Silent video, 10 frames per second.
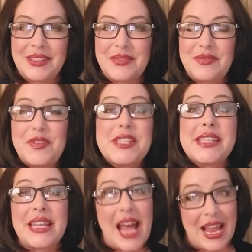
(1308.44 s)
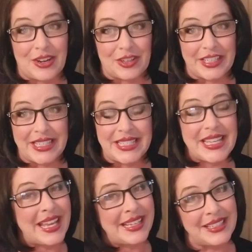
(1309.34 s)
visit Ireland
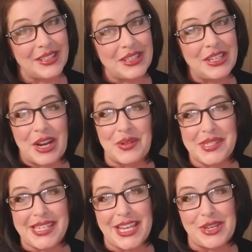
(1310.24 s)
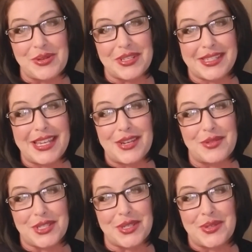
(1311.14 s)
and, you know, see you
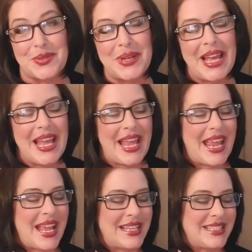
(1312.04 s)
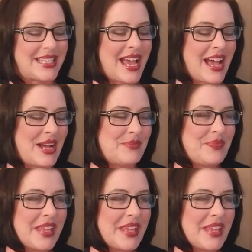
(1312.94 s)
too. And I